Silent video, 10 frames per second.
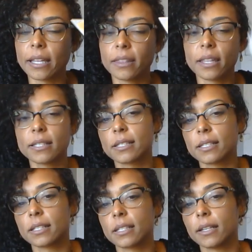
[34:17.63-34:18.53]

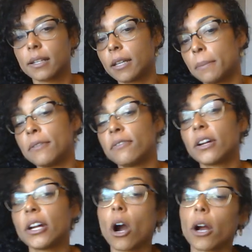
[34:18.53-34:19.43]
this could be
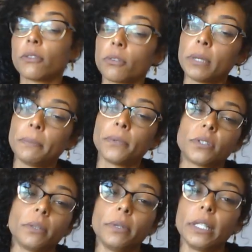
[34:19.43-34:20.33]
very hard for people
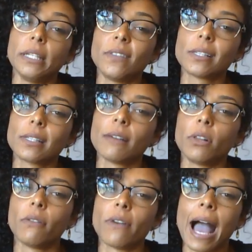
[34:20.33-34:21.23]
to believe. This
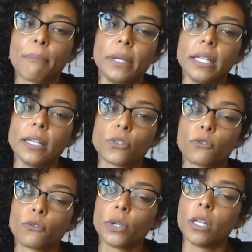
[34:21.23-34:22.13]
level of happiness,
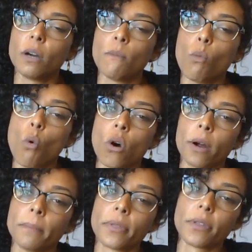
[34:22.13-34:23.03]
freedom,
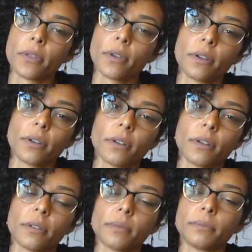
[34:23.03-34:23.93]
warmth,
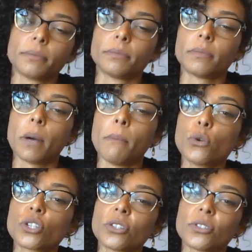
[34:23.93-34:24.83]

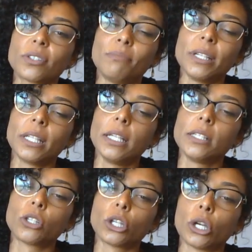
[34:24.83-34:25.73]
emotional stability,
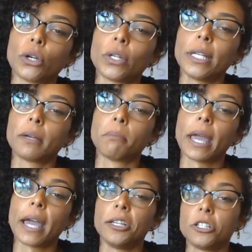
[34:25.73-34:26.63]
security,
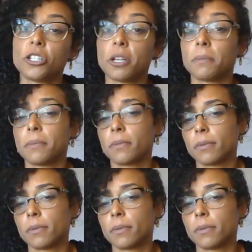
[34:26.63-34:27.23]
companionship.